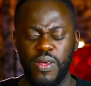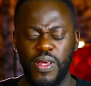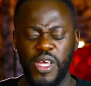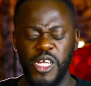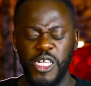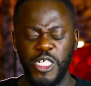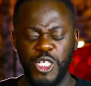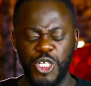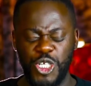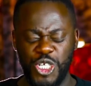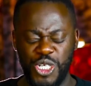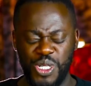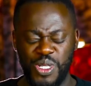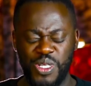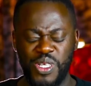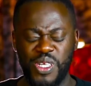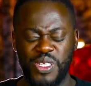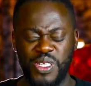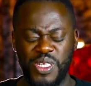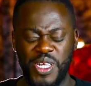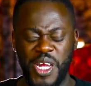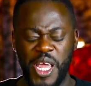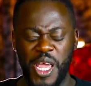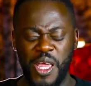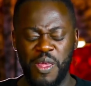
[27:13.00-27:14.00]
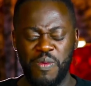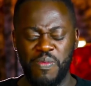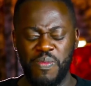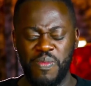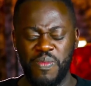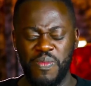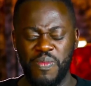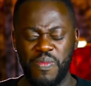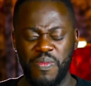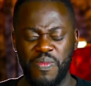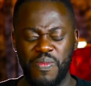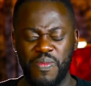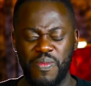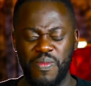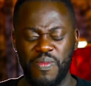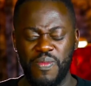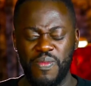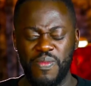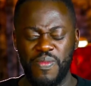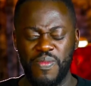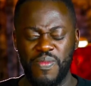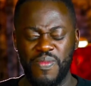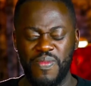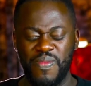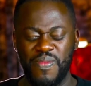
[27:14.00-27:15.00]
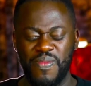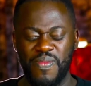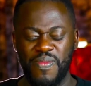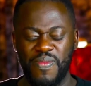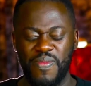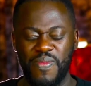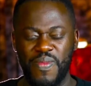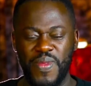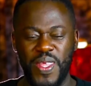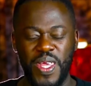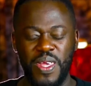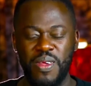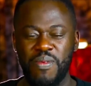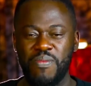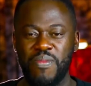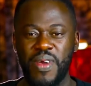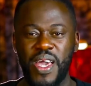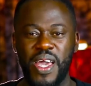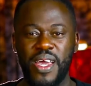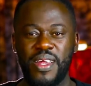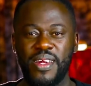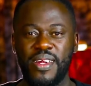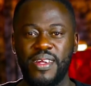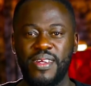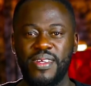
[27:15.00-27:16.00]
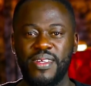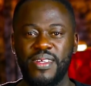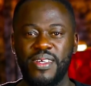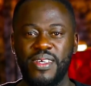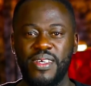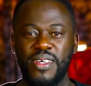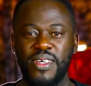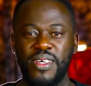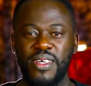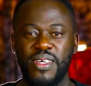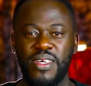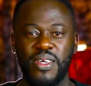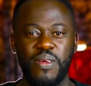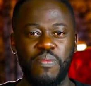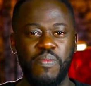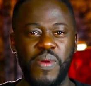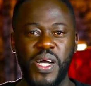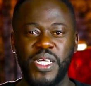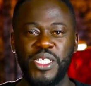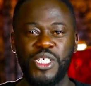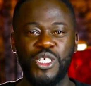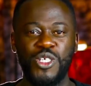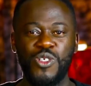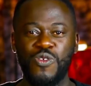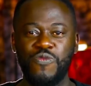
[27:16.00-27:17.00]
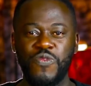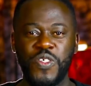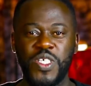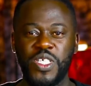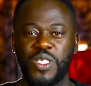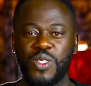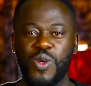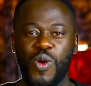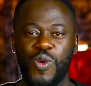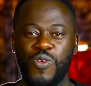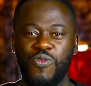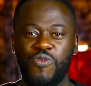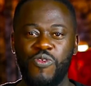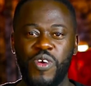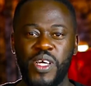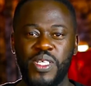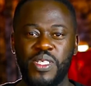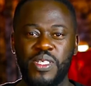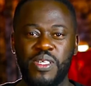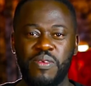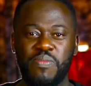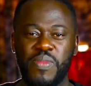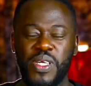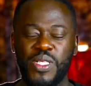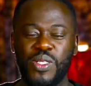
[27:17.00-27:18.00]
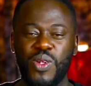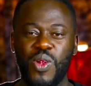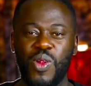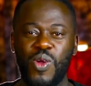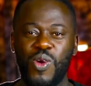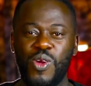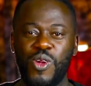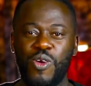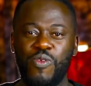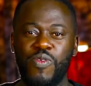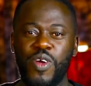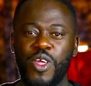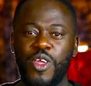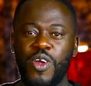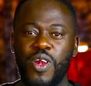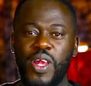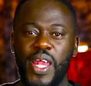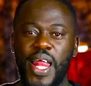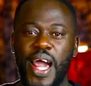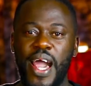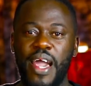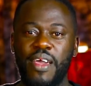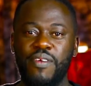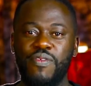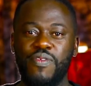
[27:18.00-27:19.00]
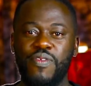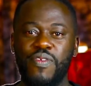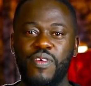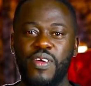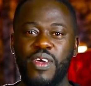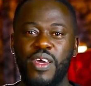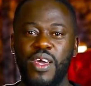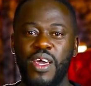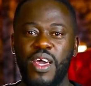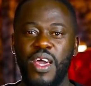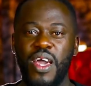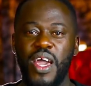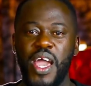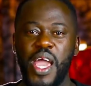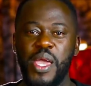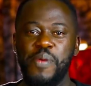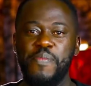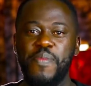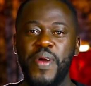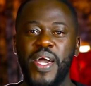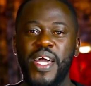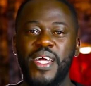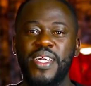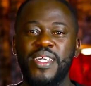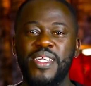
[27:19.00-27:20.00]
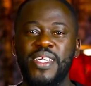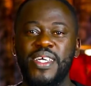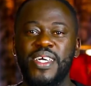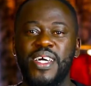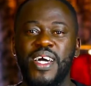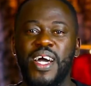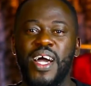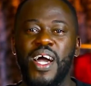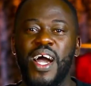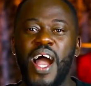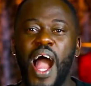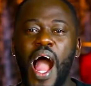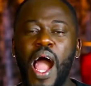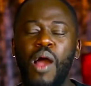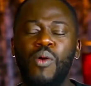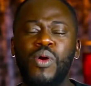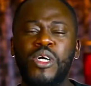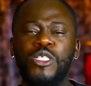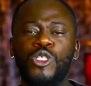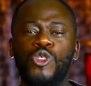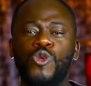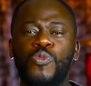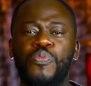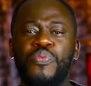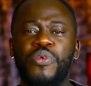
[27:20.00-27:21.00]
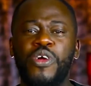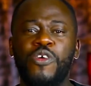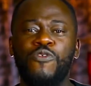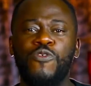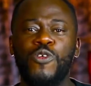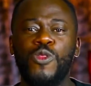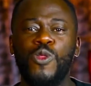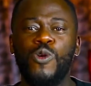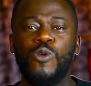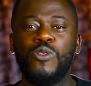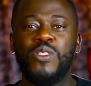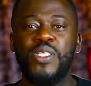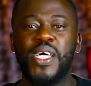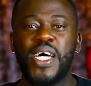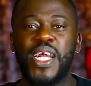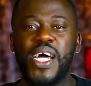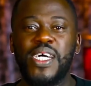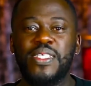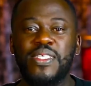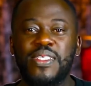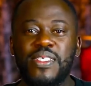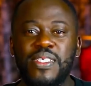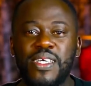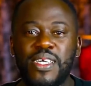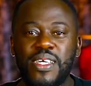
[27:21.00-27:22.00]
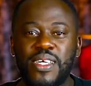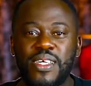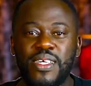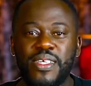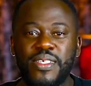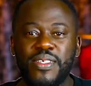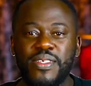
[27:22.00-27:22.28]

In Jesus' name. In Jesus name. Amen. Amen. Imagine you just confessed Him as Lord over your life. Amen. I want to pray for those that are sick